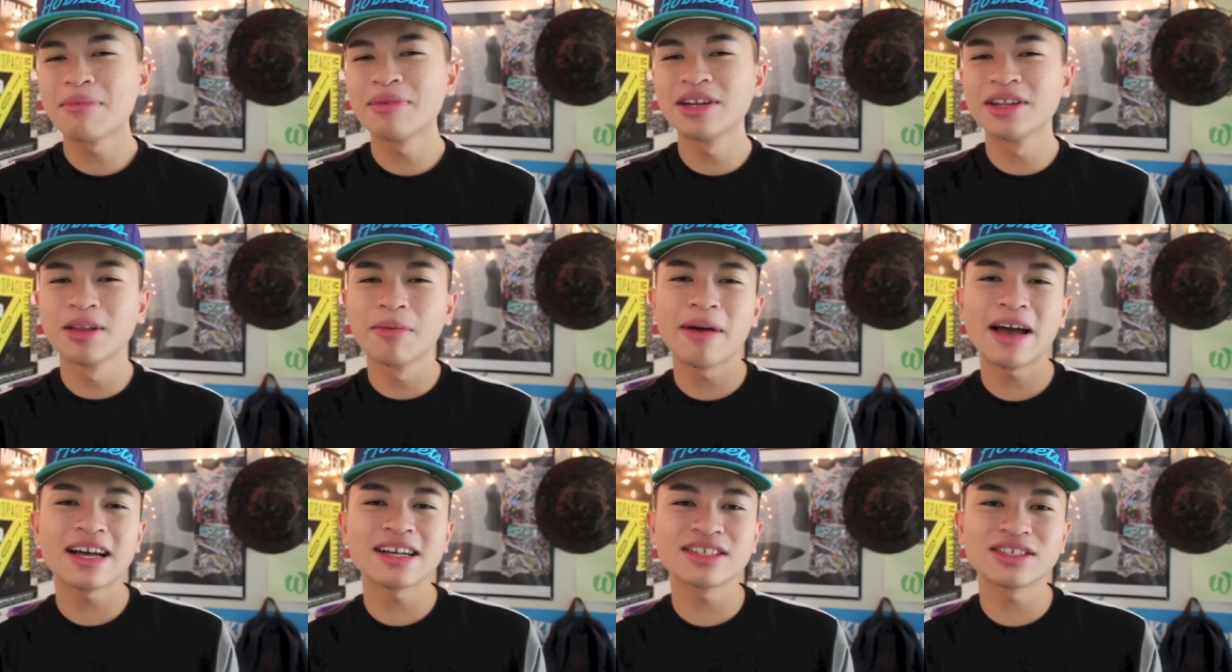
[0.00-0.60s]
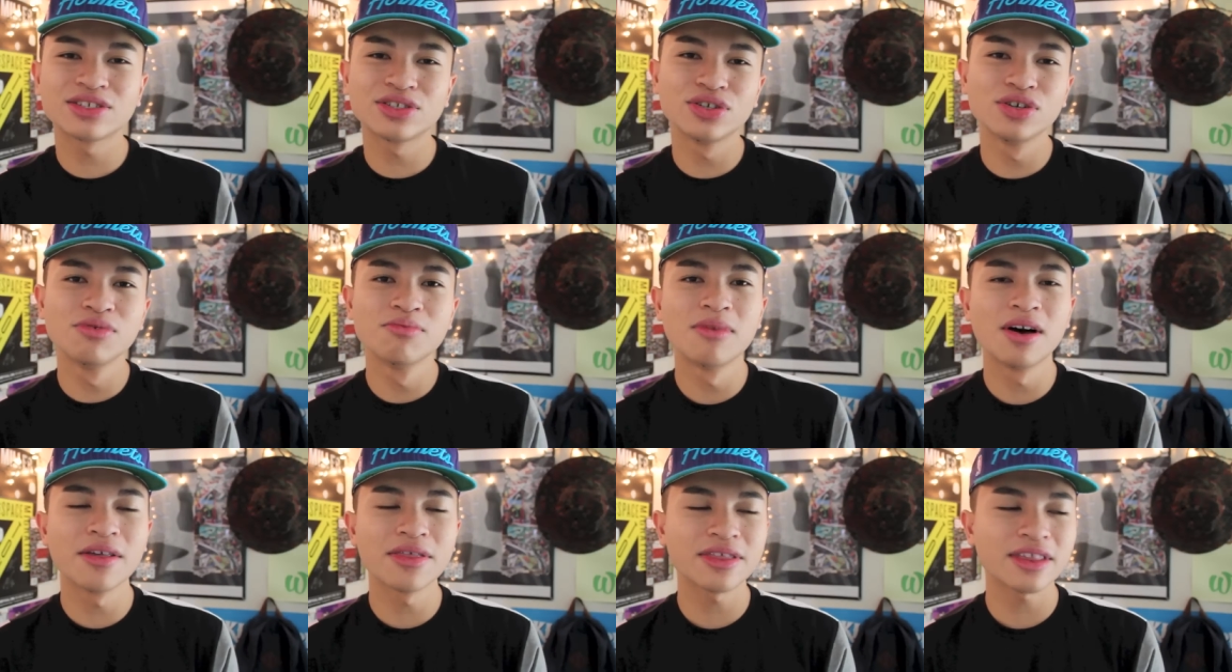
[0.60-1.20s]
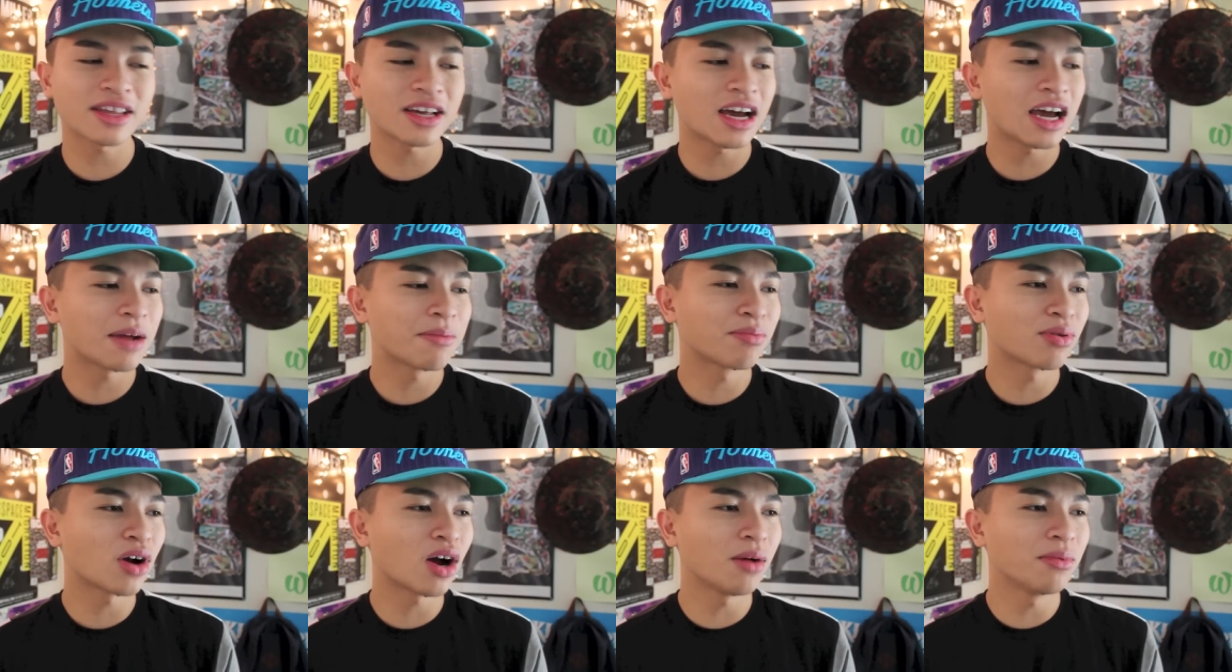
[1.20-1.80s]
I mean, in the past two months, I
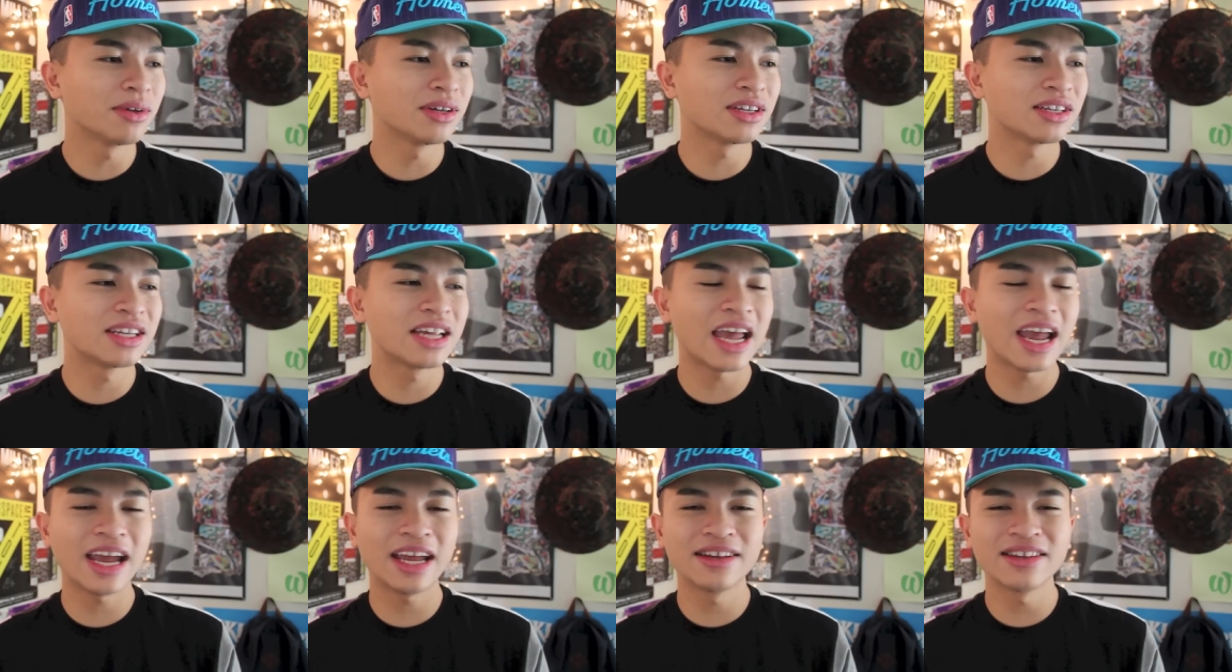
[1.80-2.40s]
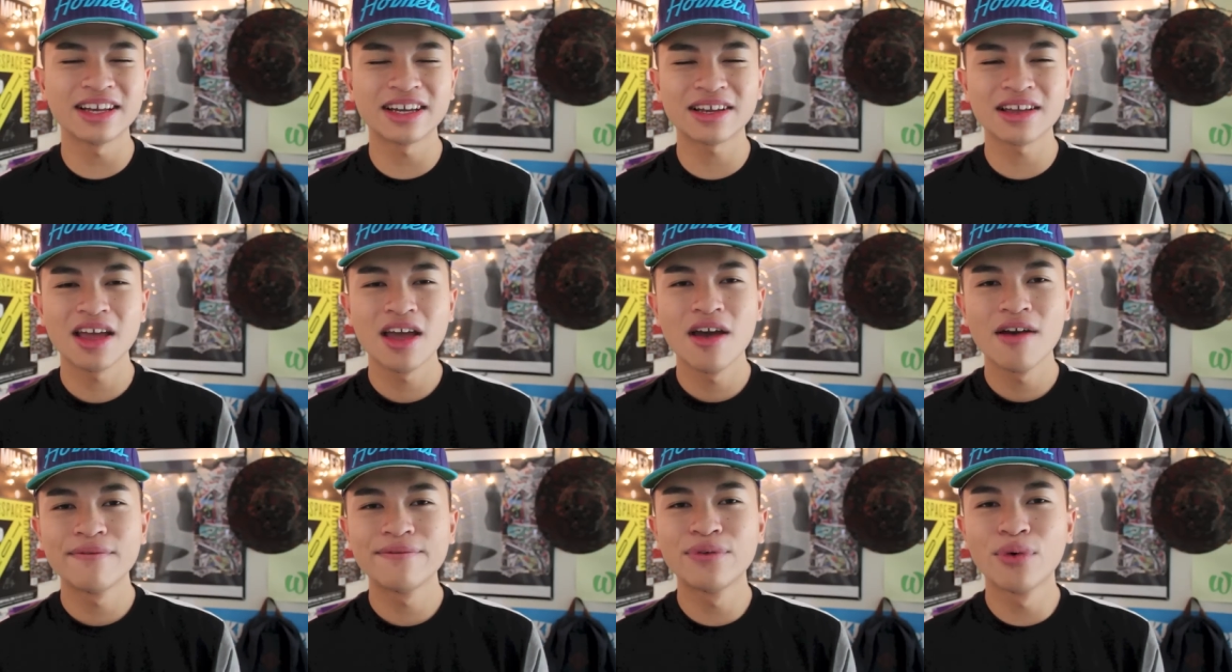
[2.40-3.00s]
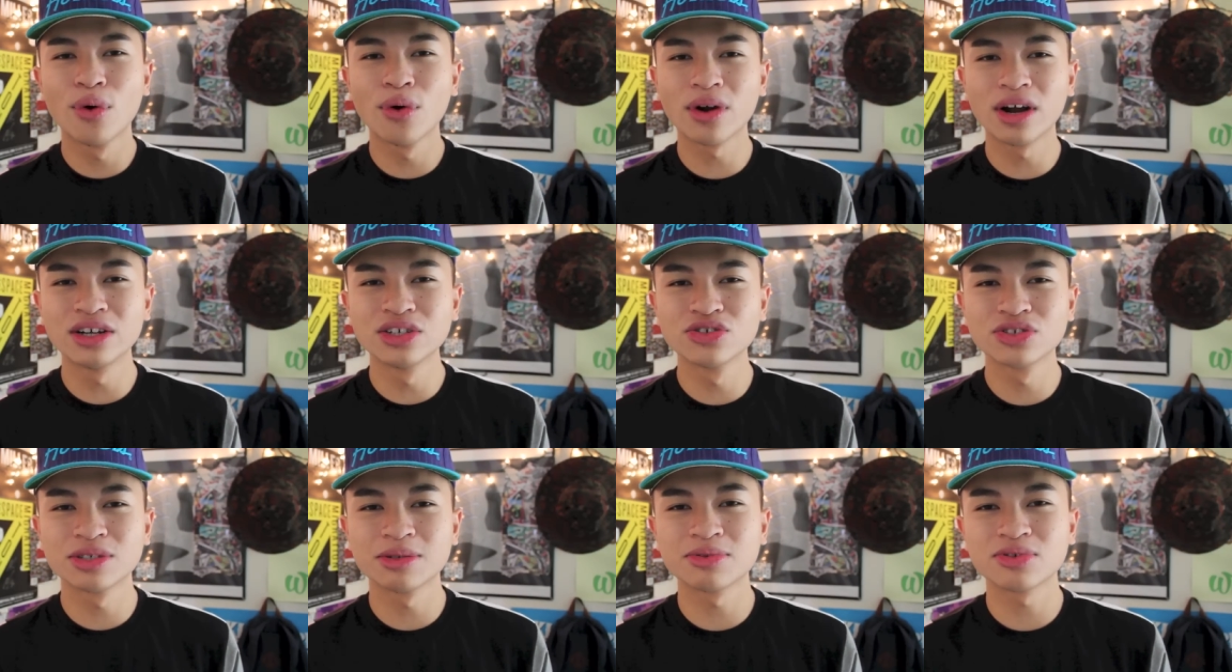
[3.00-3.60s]
probably gained like
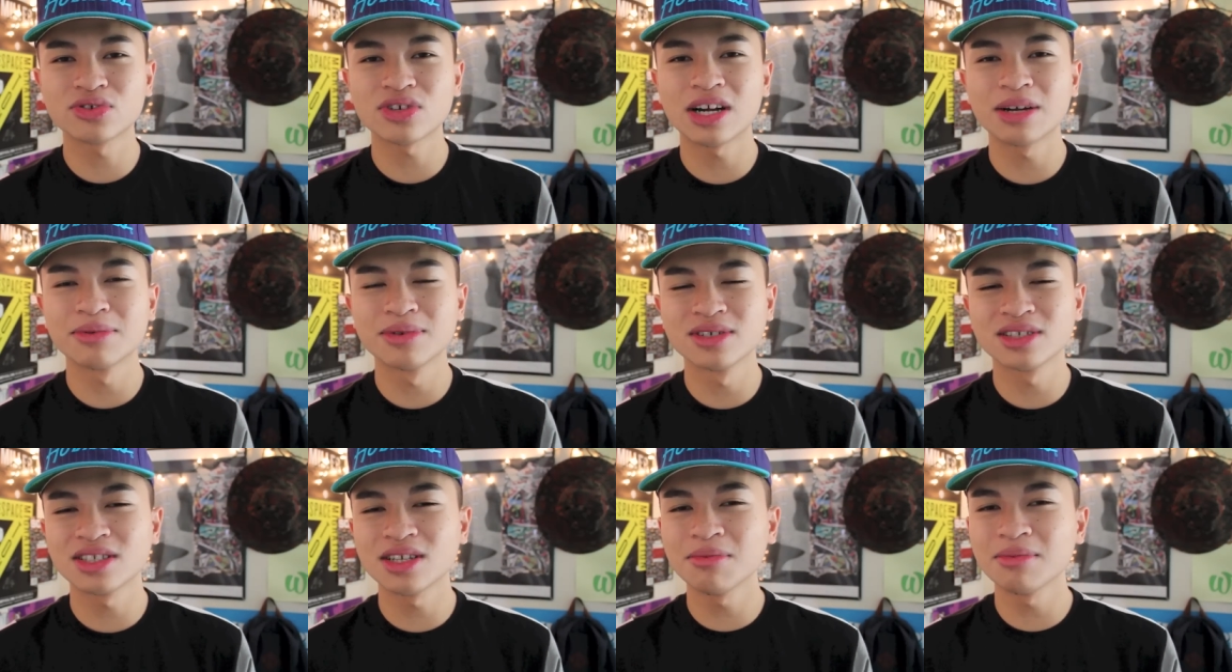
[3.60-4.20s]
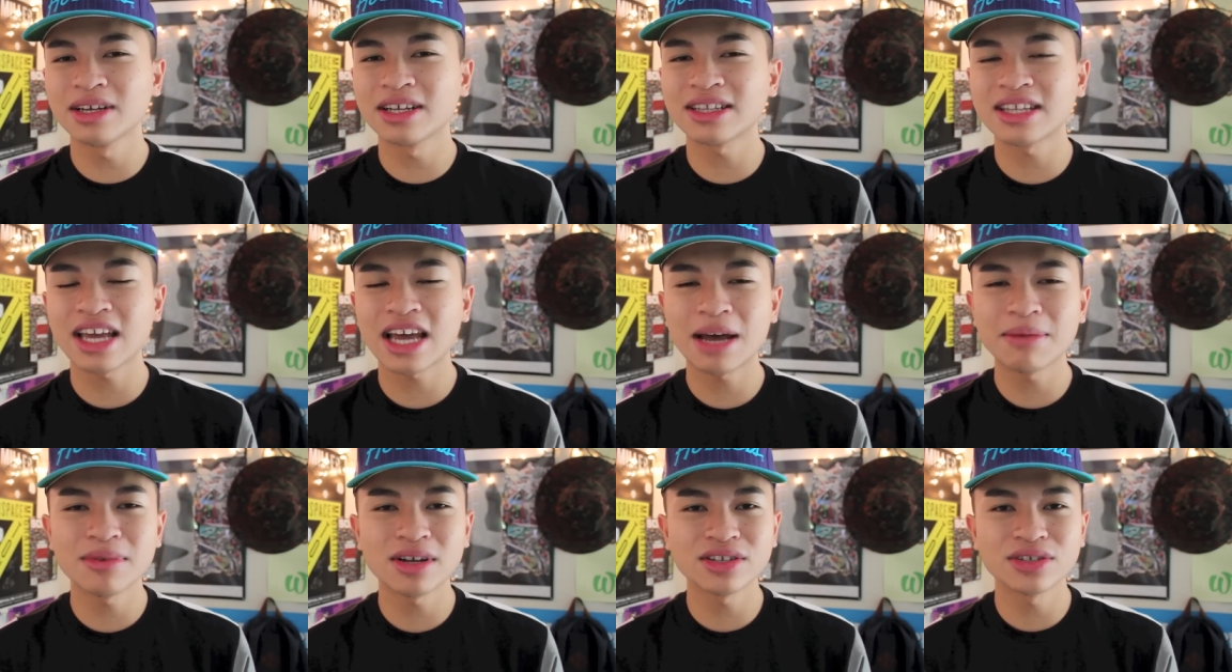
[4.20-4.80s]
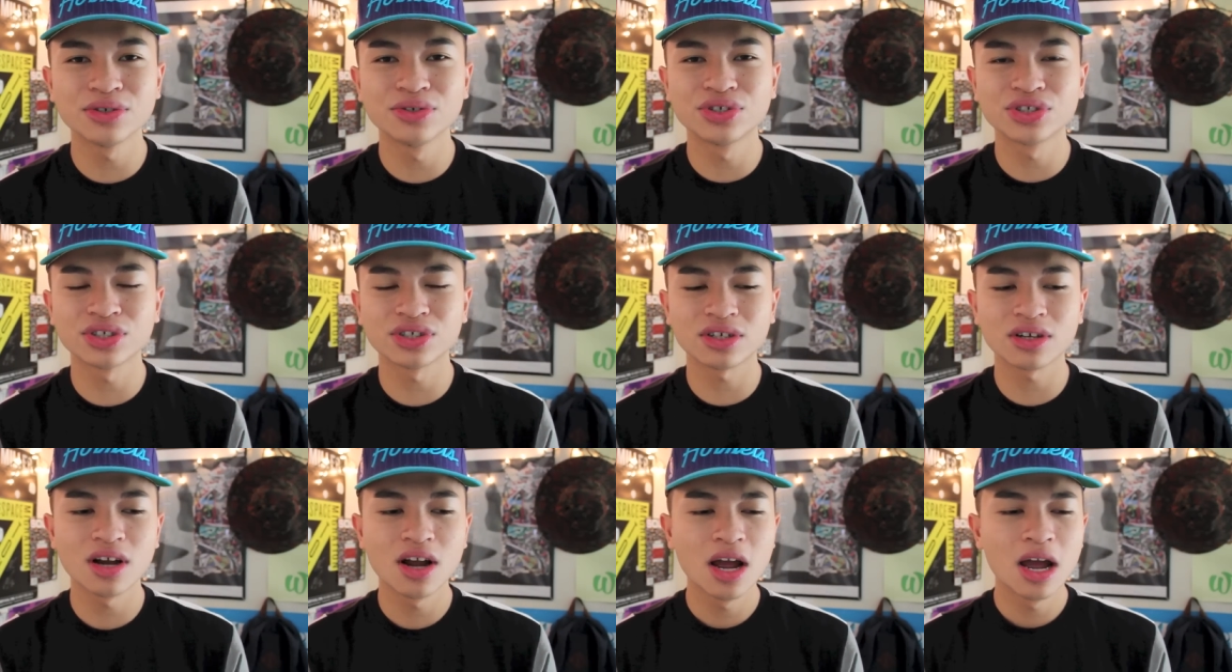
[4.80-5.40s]
400 subscribers, something like that. I'm not too
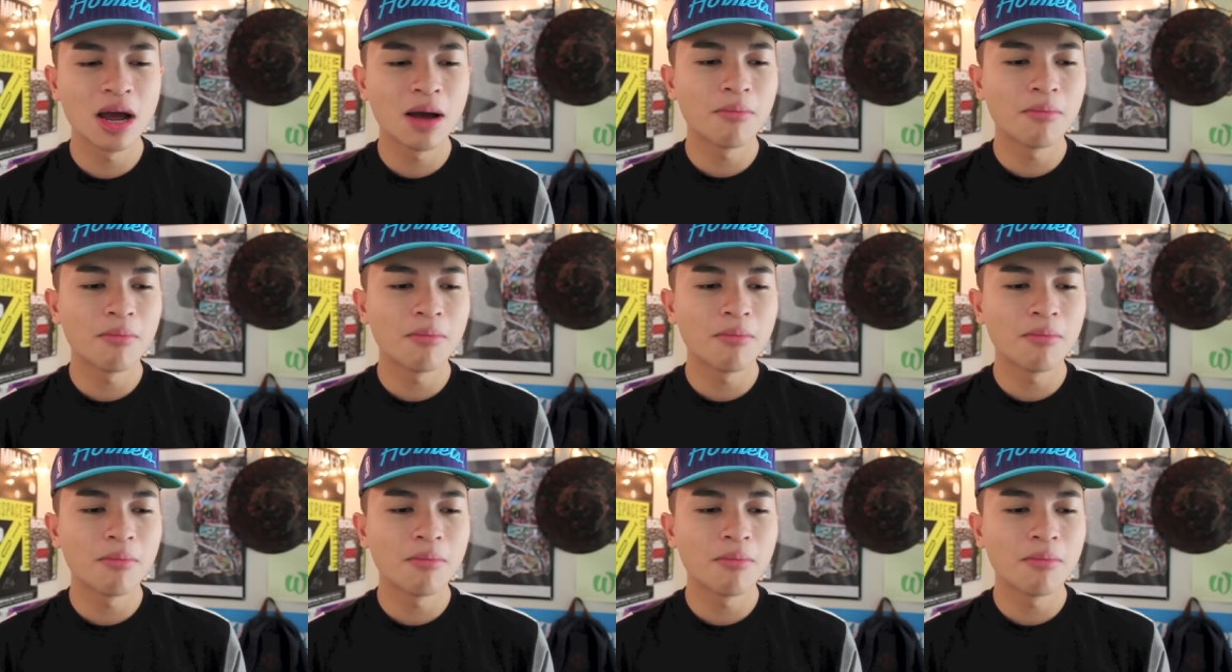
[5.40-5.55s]
sure.